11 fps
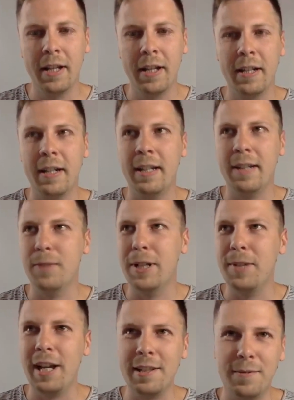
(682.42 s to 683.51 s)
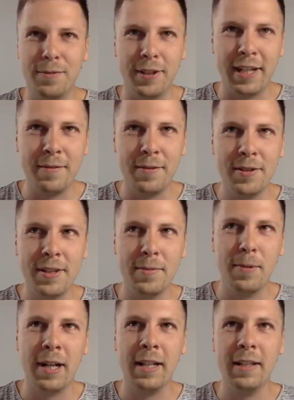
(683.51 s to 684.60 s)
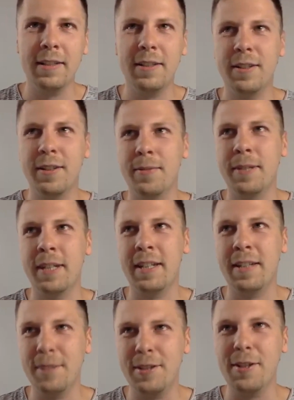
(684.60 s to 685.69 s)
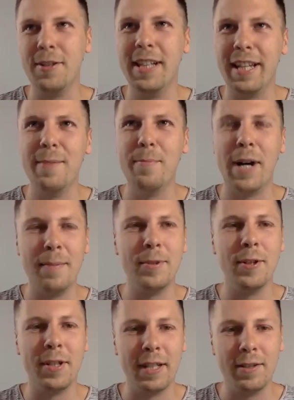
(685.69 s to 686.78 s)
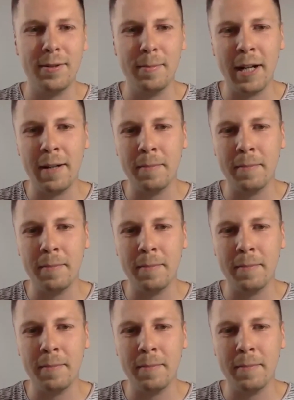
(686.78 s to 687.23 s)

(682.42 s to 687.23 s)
And when we ask for reviews as well, we talk like a mom talking to mom.